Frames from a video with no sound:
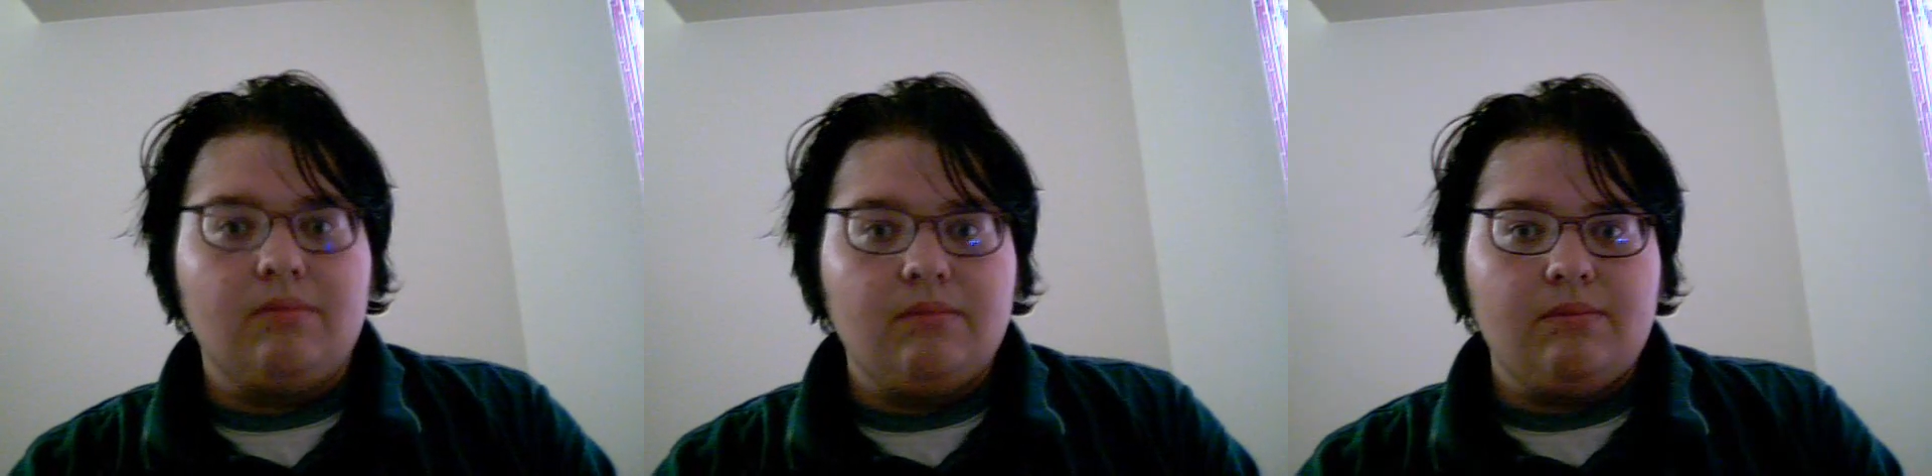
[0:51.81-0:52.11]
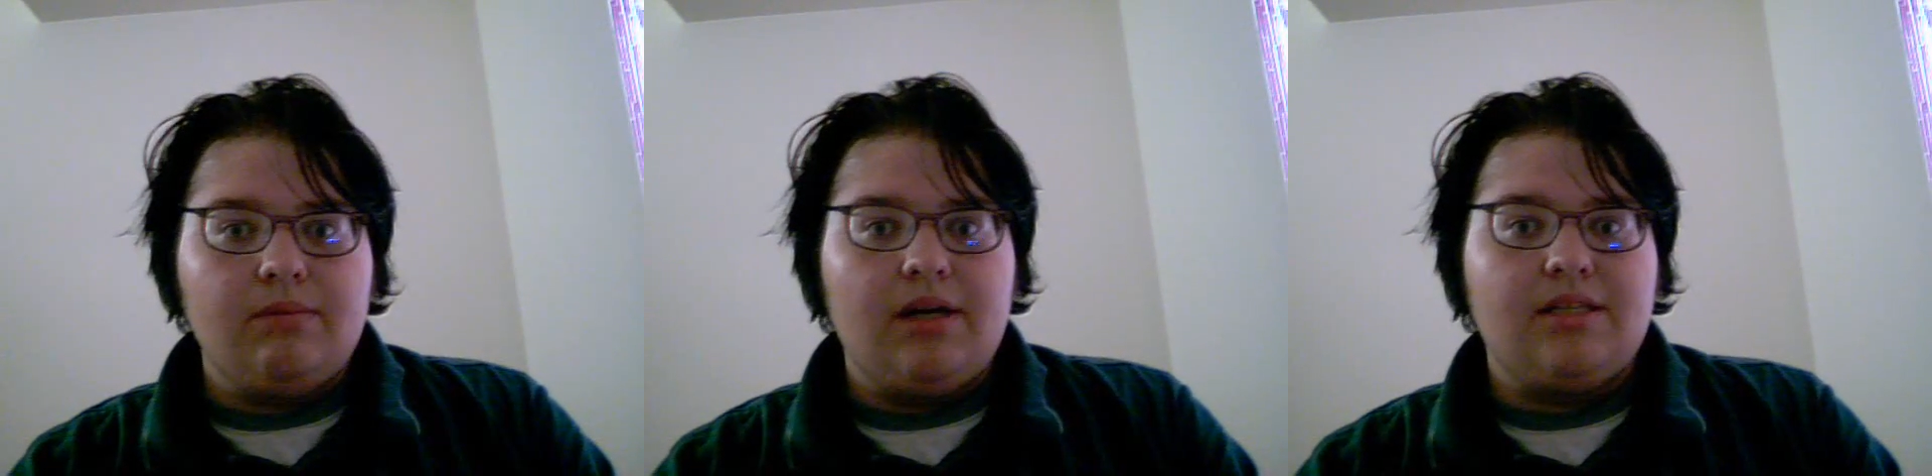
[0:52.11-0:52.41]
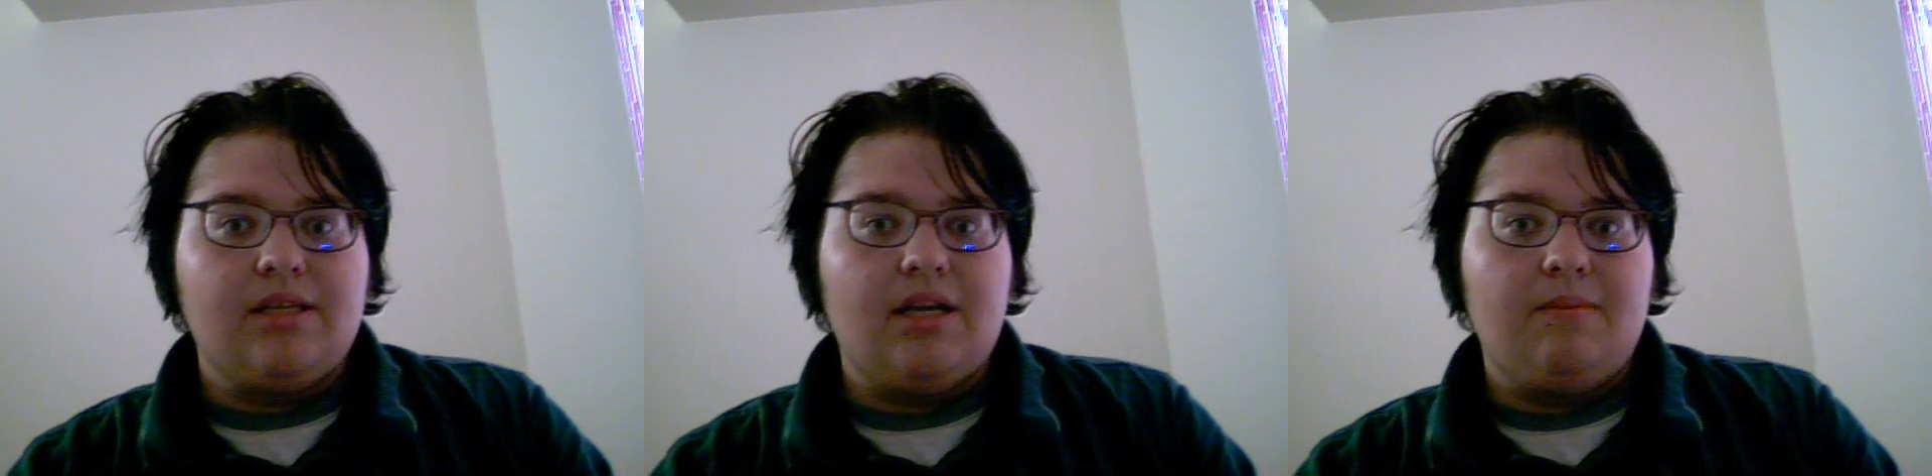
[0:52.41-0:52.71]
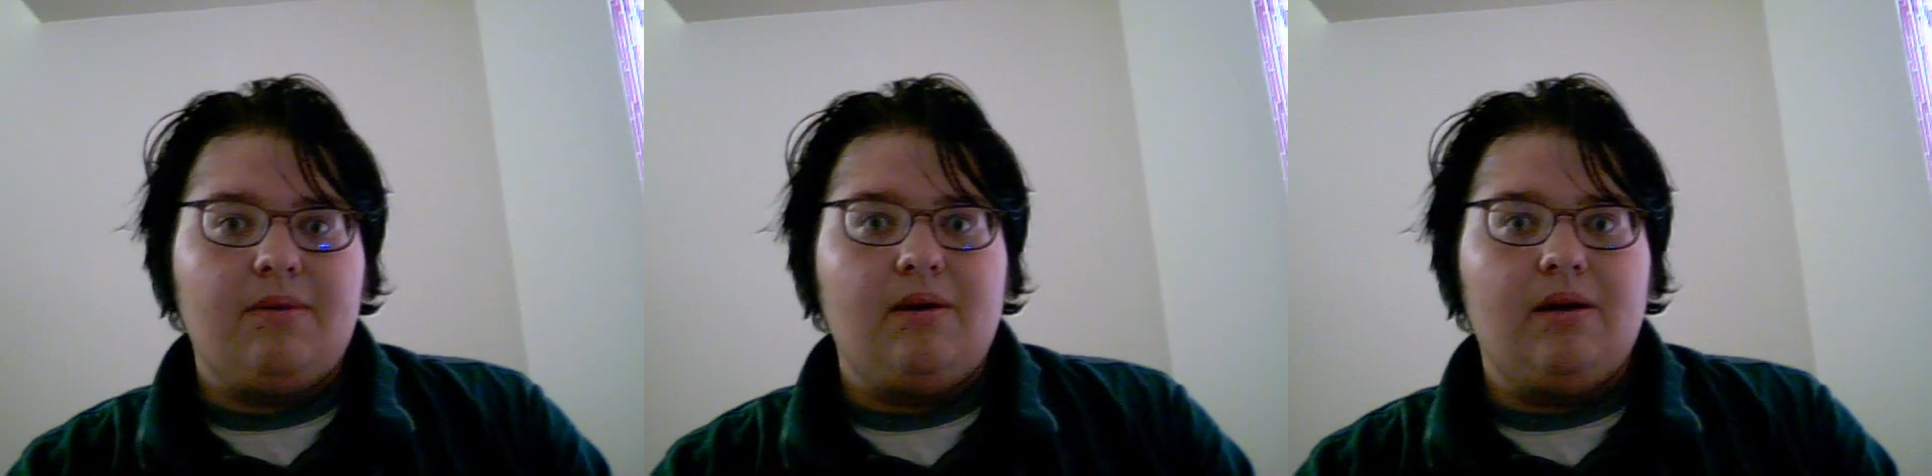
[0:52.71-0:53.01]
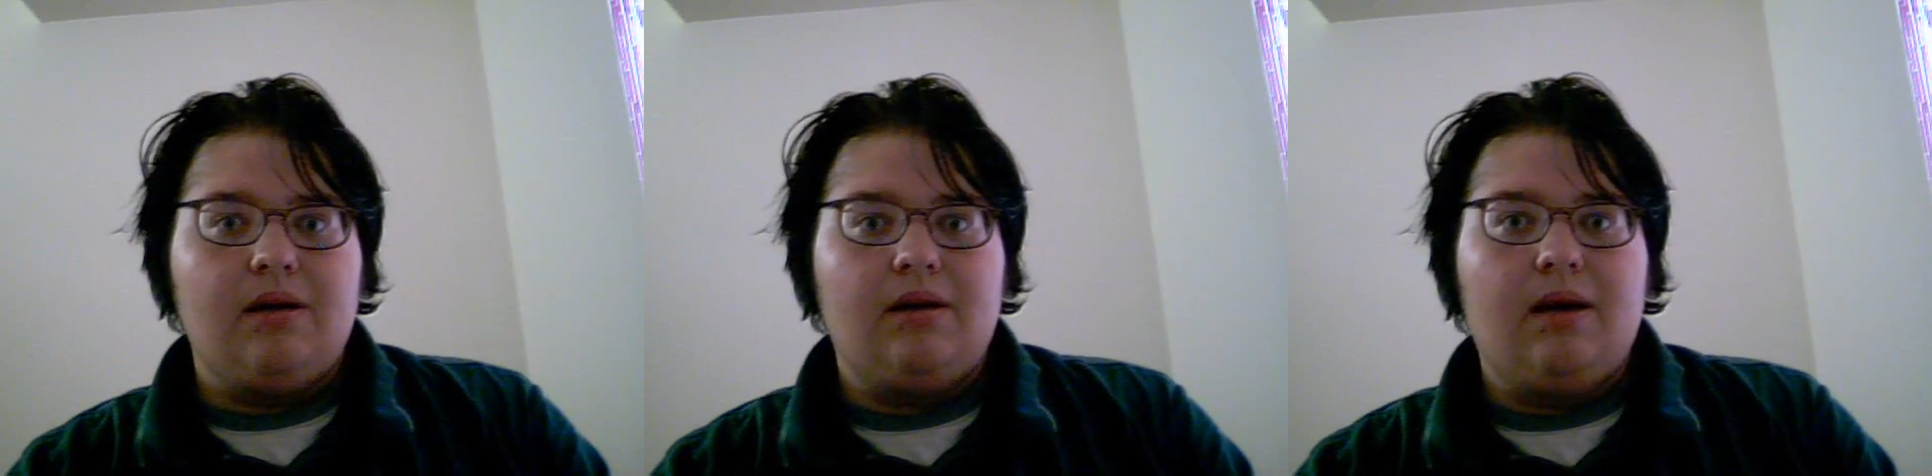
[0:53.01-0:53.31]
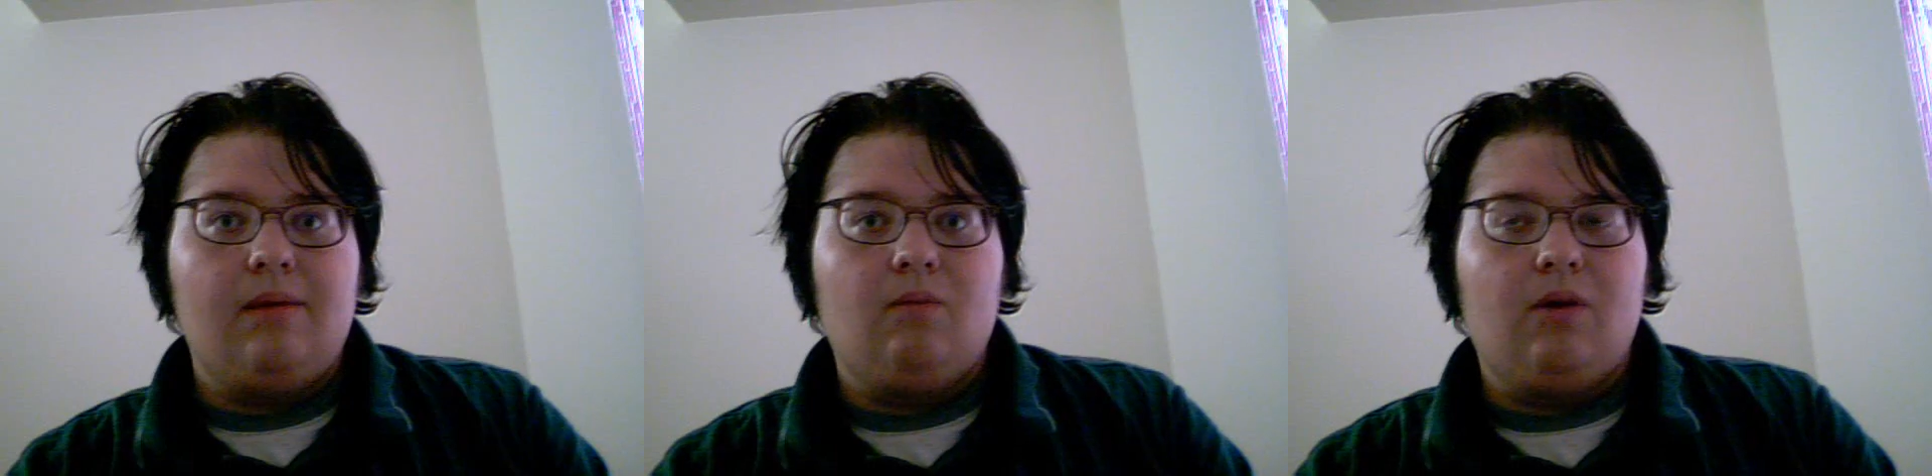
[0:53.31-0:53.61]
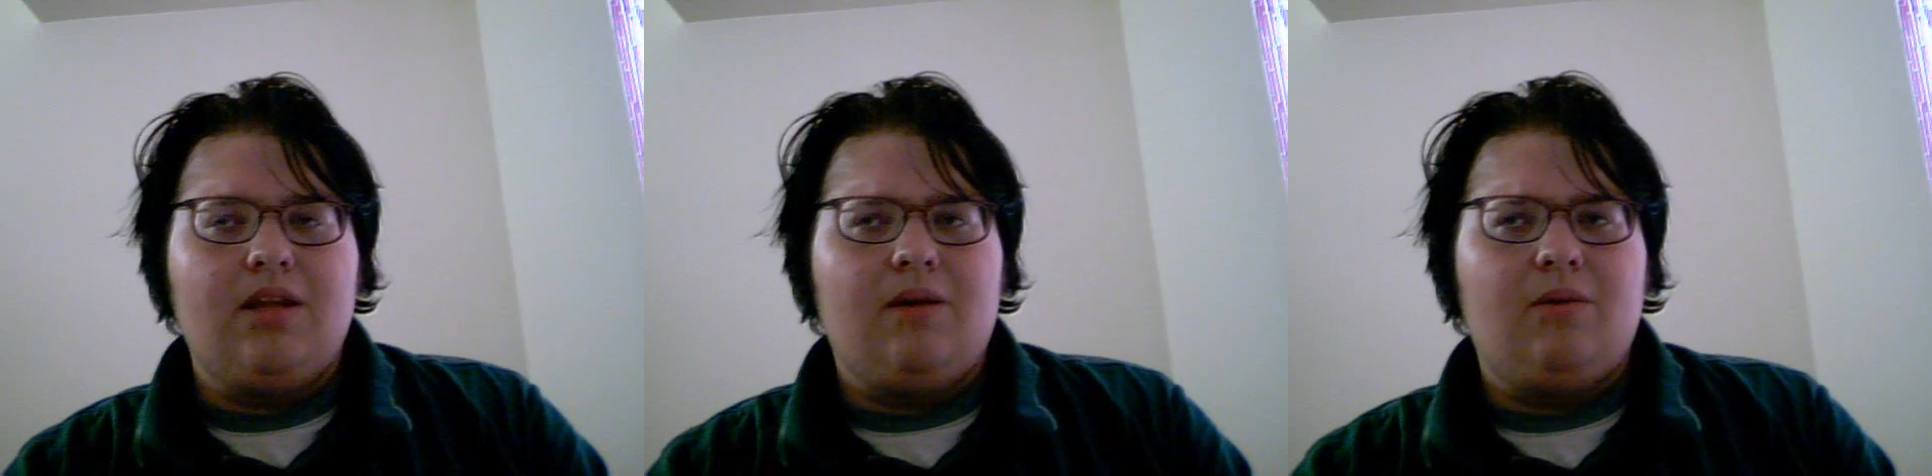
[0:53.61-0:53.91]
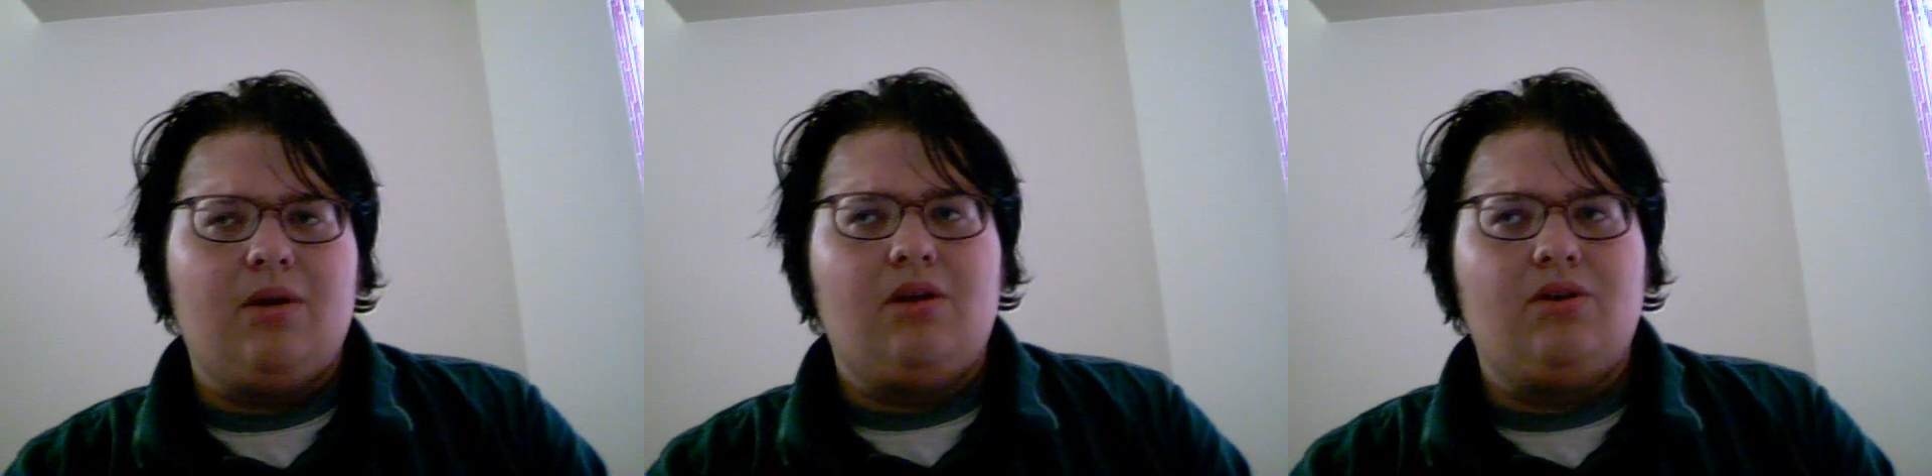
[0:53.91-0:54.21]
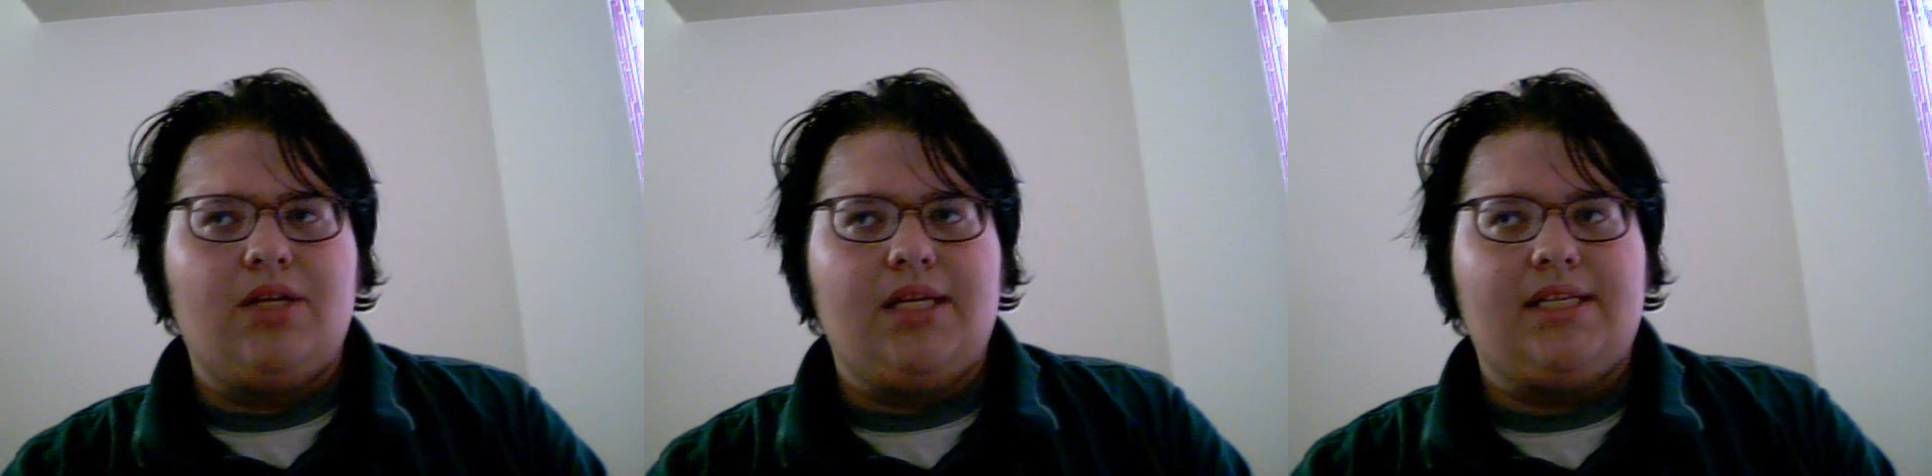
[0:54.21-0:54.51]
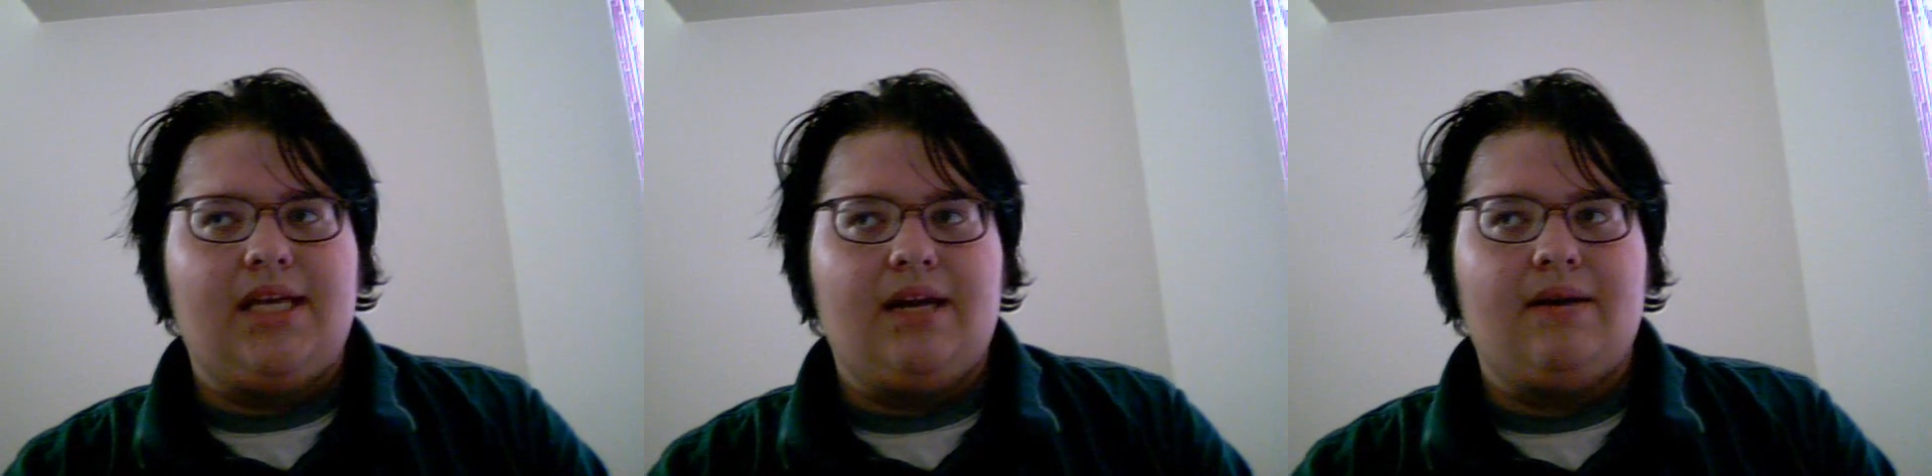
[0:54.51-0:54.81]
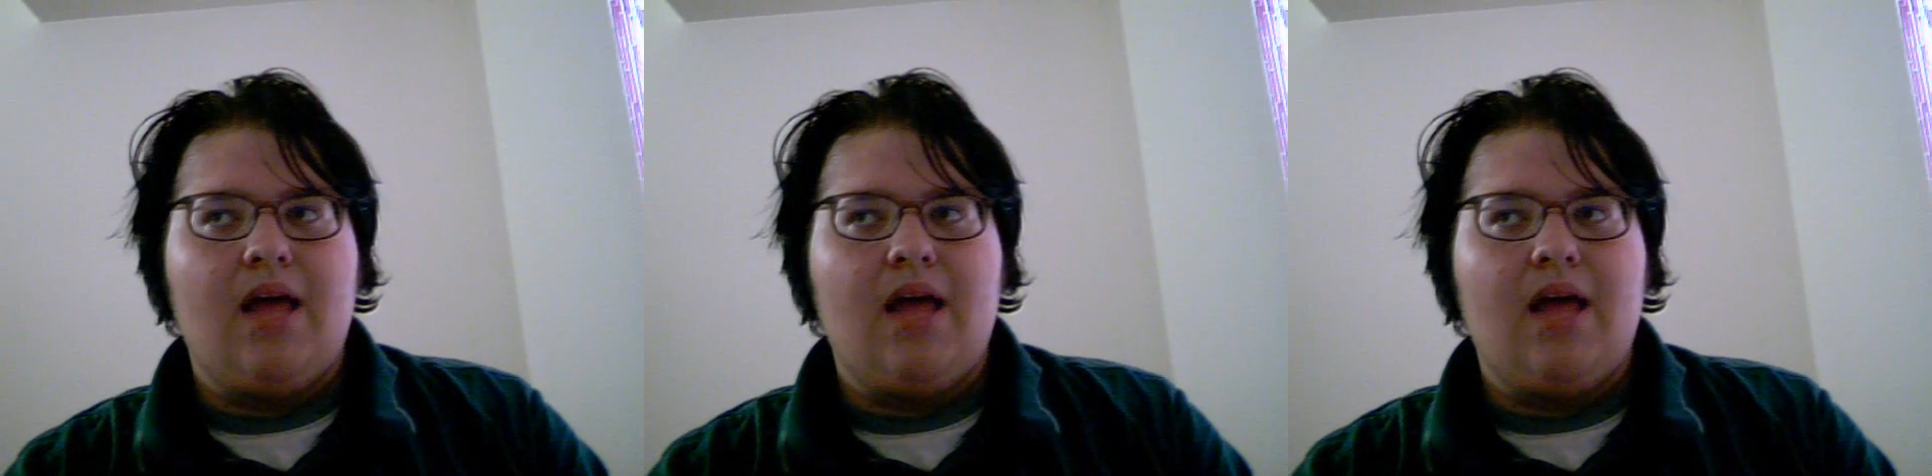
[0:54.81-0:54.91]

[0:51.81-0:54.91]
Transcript: but it's going to be one that I wouldn't usually sing.